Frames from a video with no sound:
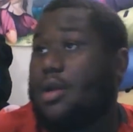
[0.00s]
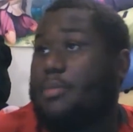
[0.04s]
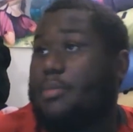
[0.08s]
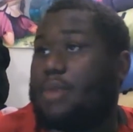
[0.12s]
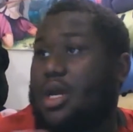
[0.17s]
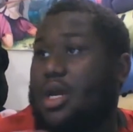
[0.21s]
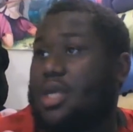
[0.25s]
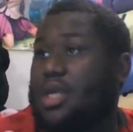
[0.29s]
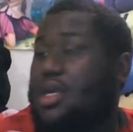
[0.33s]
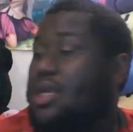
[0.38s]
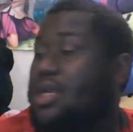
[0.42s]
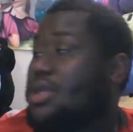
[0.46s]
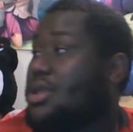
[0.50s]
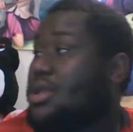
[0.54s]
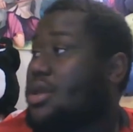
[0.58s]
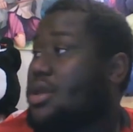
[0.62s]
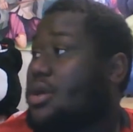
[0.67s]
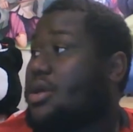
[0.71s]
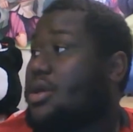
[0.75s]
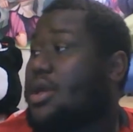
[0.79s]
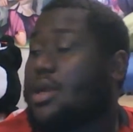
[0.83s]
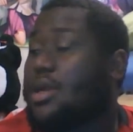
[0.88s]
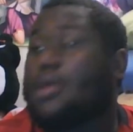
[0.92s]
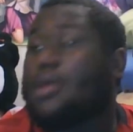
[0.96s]
But he's
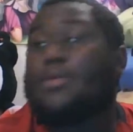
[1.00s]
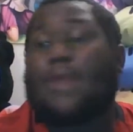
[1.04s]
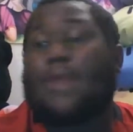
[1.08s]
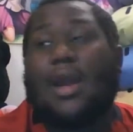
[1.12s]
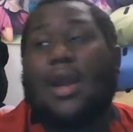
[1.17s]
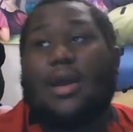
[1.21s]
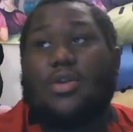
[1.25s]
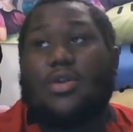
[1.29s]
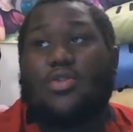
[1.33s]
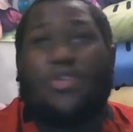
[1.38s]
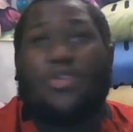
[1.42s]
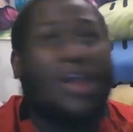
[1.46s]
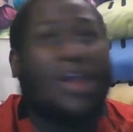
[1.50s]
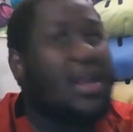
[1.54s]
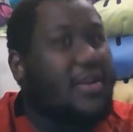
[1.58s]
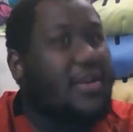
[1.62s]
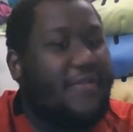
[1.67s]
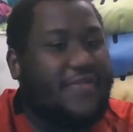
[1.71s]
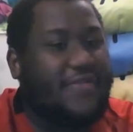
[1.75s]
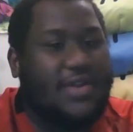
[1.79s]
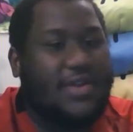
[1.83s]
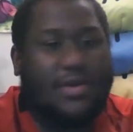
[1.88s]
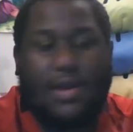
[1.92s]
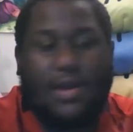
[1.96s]
looking around, trying to
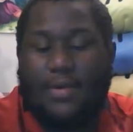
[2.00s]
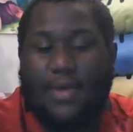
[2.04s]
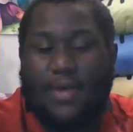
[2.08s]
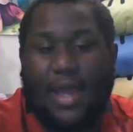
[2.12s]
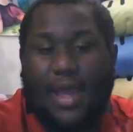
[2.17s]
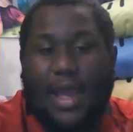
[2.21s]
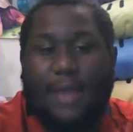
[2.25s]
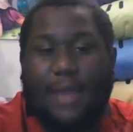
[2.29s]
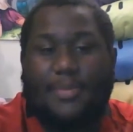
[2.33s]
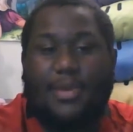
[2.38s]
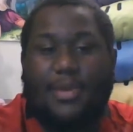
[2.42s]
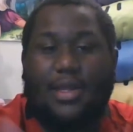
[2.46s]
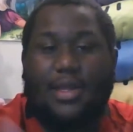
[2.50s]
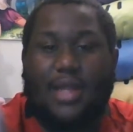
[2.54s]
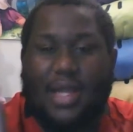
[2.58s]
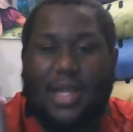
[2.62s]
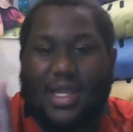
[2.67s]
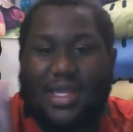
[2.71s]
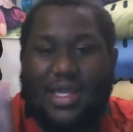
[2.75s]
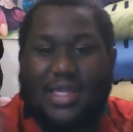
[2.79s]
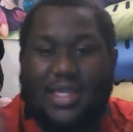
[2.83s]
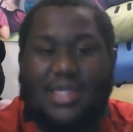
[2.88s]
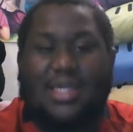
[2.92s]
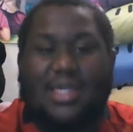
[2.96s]
figure out what happened,
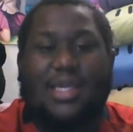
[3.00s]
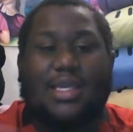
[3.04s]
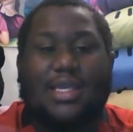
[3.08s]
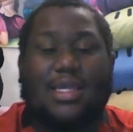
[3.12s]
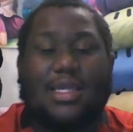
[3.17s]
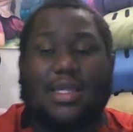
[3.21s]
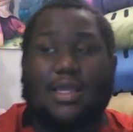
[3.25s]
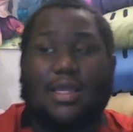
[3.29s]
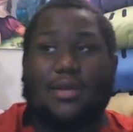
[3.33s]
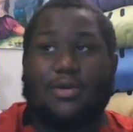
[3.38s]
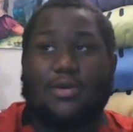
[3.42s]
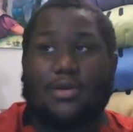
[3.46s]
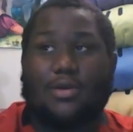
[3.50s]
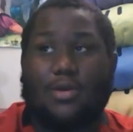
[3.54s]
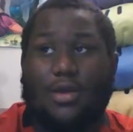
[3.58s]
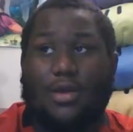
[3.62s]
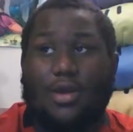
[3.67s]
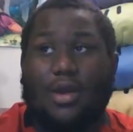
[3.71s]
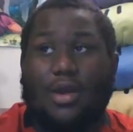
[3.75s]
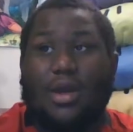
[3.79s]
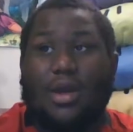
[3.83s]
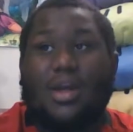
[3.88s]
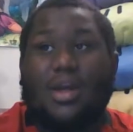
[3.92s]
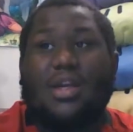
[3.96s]
and he sees the girl.
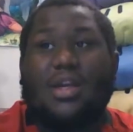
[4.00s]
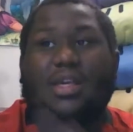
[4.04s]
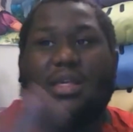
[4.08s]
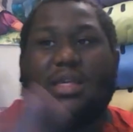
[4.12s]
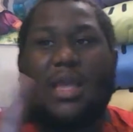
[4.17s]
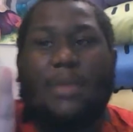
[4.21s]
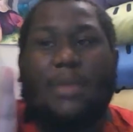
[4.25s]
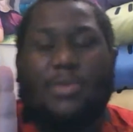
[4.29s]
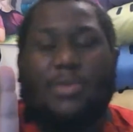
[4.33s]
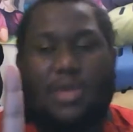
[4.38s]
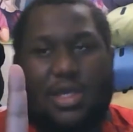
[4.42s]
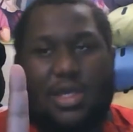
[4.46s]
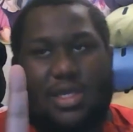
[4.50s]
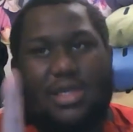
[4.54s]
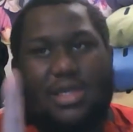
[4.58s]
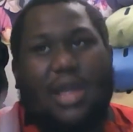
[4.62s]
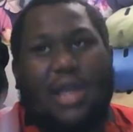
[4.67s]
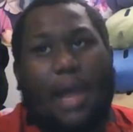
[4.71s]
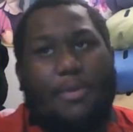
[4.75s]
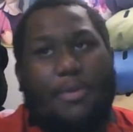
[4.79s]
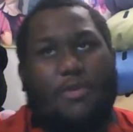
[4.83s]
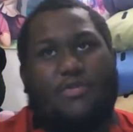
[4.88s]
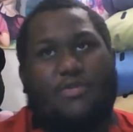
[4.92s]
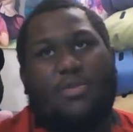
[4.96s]
He's able to
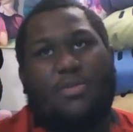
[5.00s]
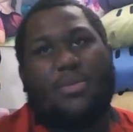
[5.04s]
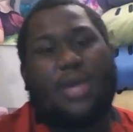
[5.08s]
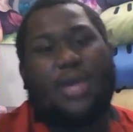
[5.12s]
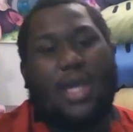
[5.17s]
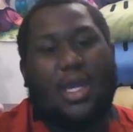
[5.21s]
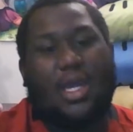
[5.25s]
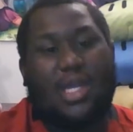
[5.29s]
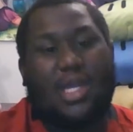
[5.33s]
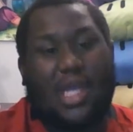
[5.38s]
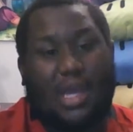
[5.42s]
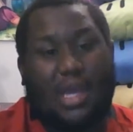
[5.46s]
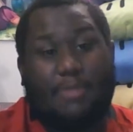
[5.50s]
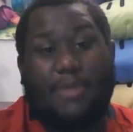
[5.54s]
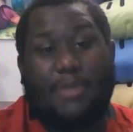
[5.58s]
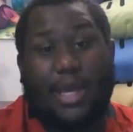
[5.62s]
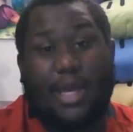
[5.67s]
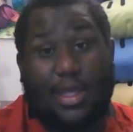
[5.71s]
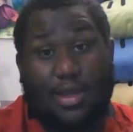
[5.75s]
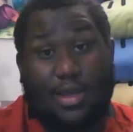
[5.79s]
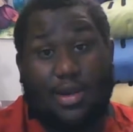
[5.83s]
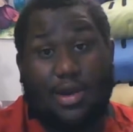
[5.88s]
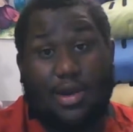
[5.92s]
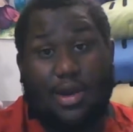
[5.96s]
stop her from getting hit by
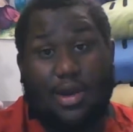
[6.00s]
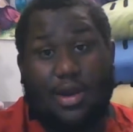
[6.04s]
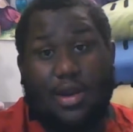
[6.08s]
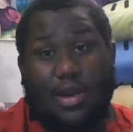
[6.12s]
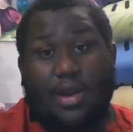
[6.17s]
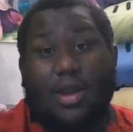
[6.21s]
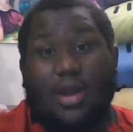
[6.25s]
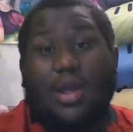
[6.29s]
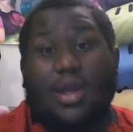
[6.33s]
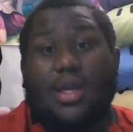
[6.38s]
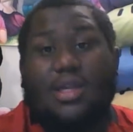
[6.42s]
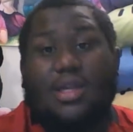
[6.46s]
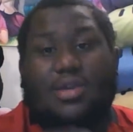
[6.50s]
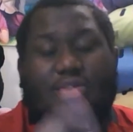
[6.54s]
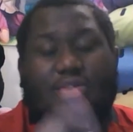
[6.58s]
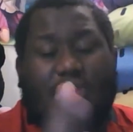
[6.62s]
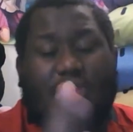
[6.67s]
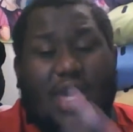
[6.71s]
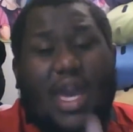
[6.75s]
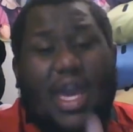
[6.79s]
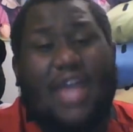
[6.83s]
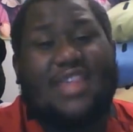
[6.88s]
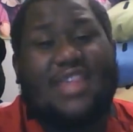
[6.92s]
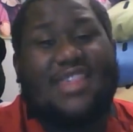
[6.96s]
the car. So
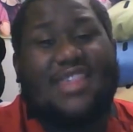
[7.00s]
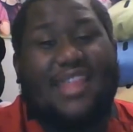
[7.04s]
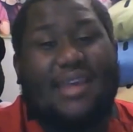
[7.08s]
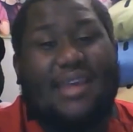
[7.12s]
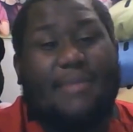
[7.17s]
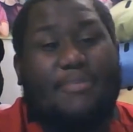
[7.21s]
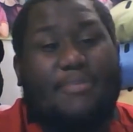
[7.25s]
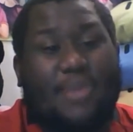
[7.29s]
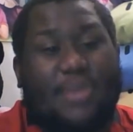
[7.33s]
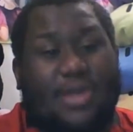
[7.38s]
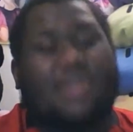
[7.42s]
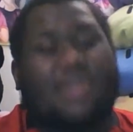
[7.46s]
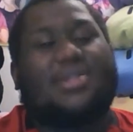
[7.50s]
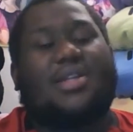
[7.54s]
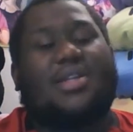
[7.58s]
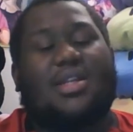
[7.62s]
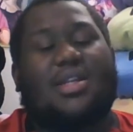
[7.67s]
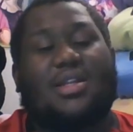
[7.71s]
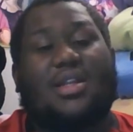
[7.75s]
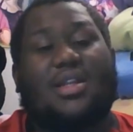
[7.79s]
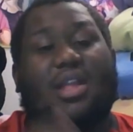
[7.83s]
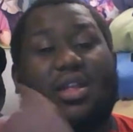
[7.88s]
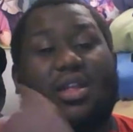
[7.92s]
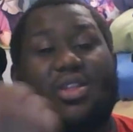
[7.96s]
he has the ability
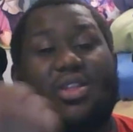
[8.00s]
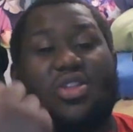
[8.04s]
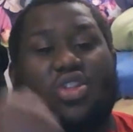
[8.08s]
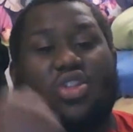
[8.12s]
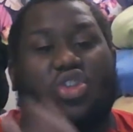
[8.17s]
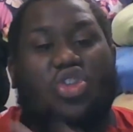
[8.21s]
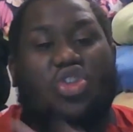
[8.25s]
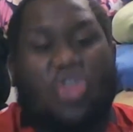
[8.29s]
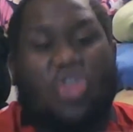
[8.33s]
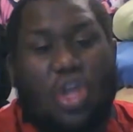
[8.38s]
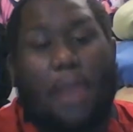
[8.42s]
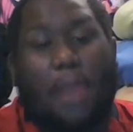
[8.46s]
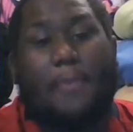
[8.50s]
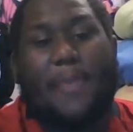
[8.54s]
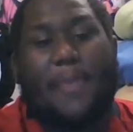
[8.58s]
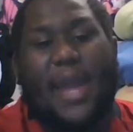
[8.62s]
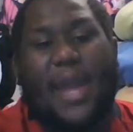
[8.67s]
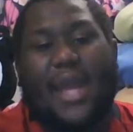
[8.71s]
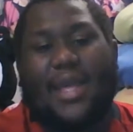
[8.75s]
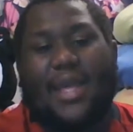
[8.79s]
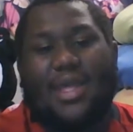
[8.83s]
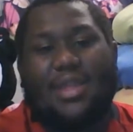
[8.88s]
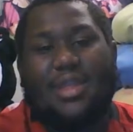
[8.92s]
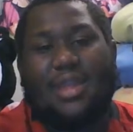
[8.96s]
to jump
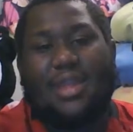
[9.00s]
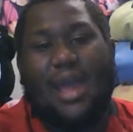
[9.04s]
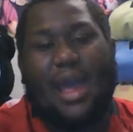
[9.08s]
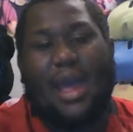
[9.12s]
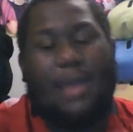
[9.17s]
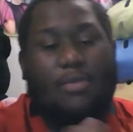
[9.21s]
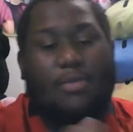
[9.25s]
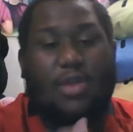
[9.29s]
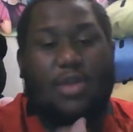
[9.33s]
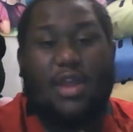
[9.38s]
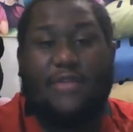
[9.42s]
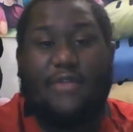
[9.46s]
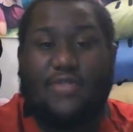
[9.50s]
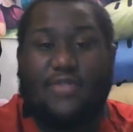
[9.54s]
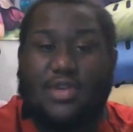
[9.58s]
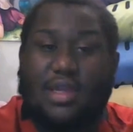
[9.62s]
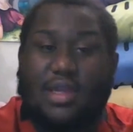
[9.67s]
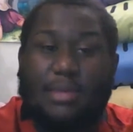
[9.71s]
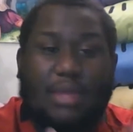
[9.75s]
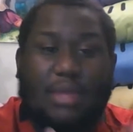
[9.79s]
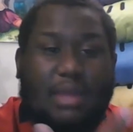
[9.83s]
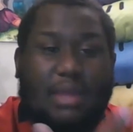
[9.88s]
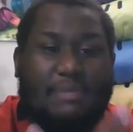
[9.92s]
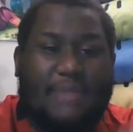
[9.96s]
back in time whenever
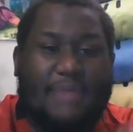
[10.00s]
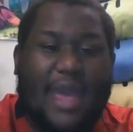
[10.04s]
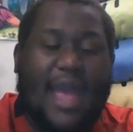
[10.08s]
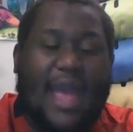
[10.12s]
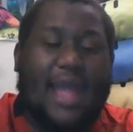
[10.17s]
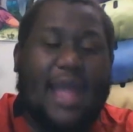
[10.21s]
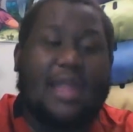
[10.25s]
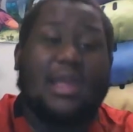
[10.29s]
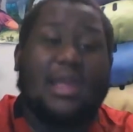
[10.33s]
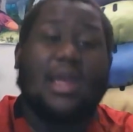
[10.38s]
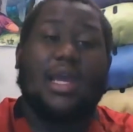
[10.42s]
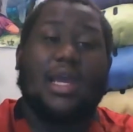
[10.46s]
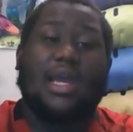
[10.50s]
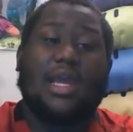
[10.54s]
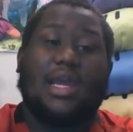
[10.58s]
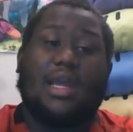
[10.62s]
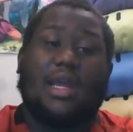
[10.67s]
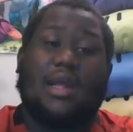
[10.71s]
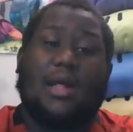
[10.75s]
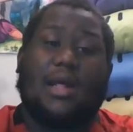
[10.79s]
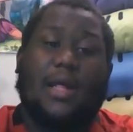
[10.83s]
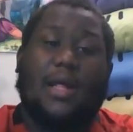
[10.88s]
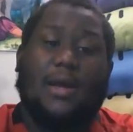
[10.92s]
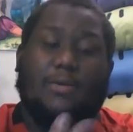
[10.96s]
something bad
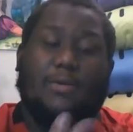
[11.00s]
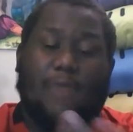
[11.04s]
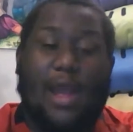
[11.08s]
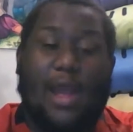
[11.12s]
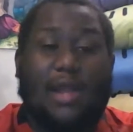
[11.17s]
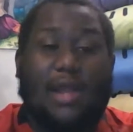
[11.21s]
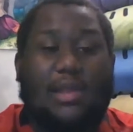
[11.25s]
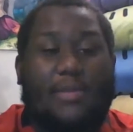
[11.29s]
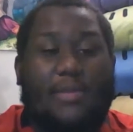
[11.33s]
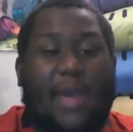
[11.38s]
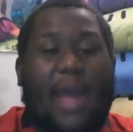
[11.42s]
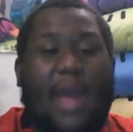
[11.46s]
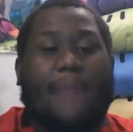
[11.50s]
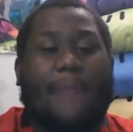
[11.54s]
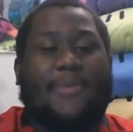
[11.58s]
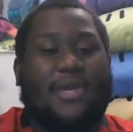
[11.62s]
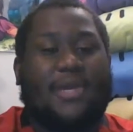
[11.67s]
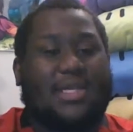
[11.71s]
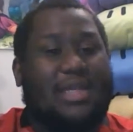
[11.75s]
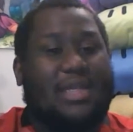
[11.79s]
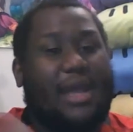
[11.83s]
around him happens.